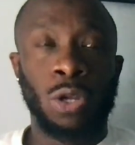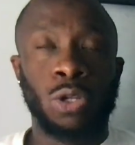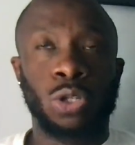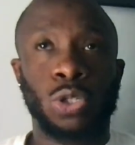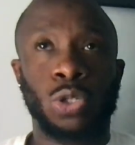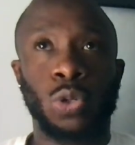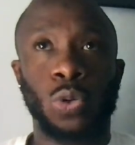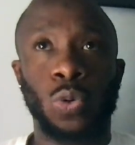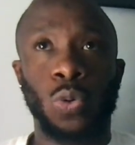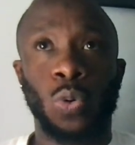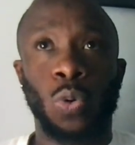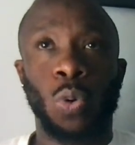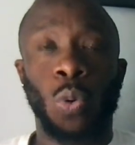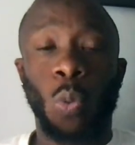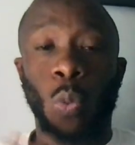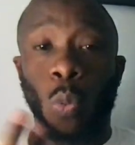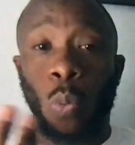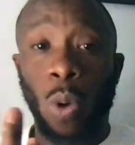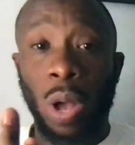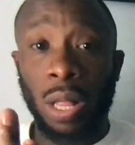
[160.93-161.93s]

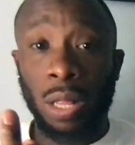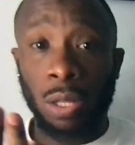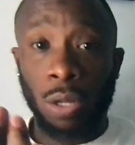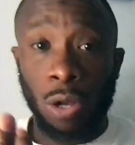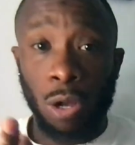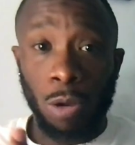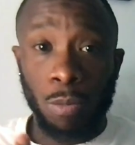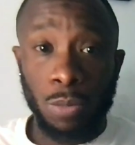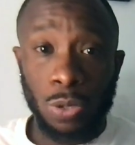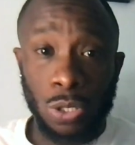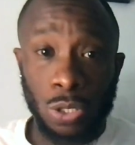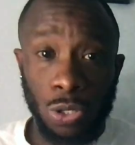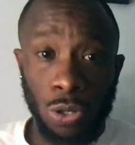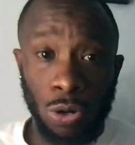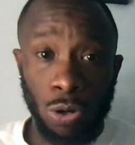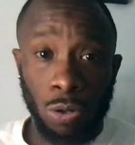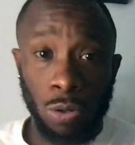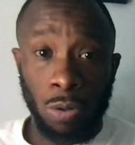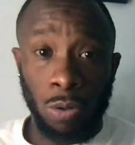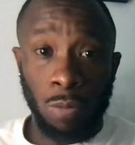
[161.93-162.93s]
to welcome
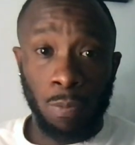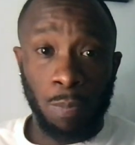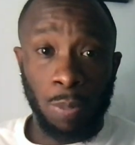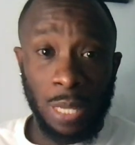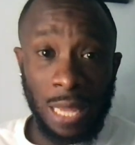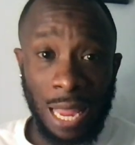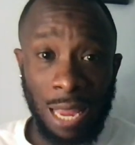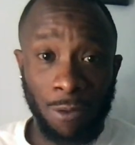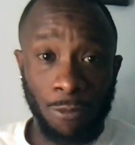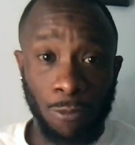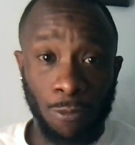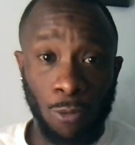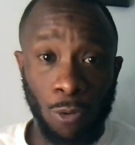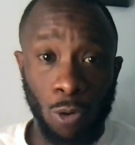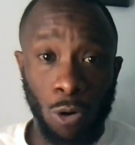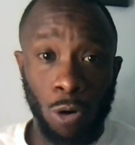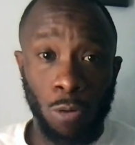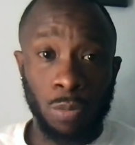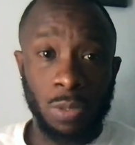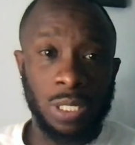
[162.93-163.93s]
certain
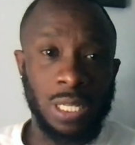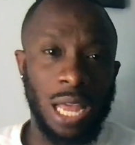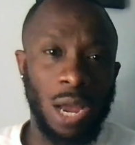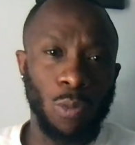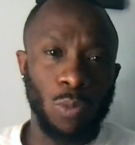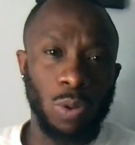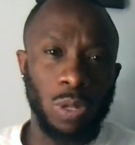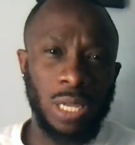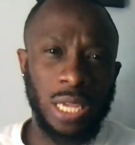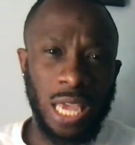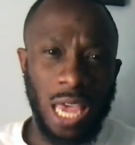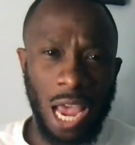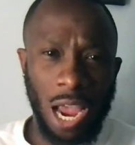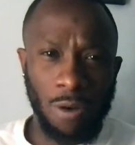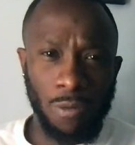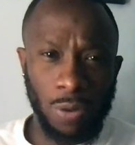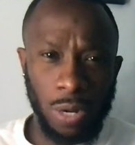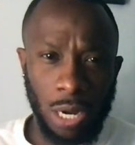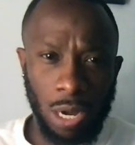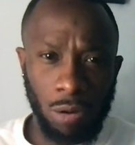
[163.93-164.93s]
platforms that will
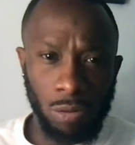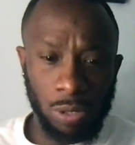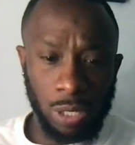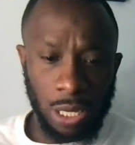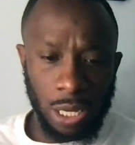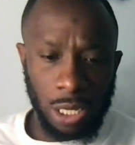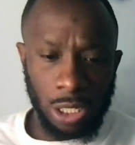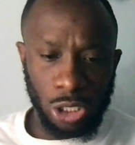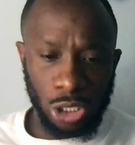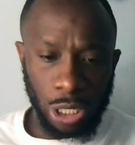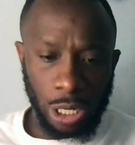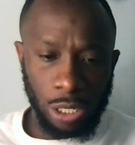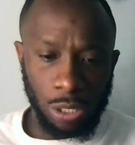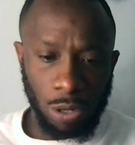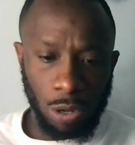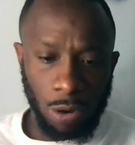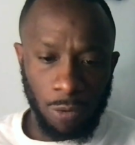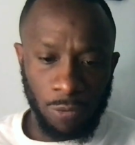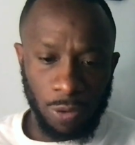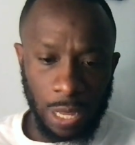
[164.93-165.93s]
carry out the
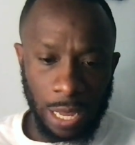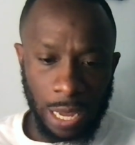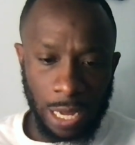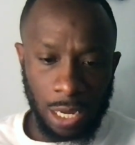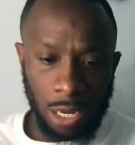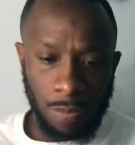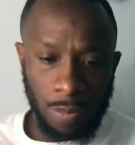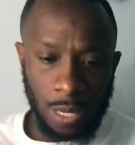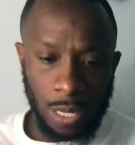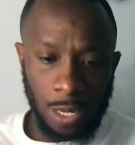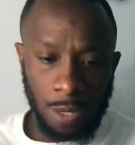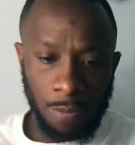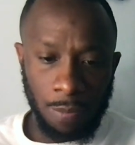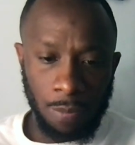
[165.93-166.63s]
agenda of the enemy.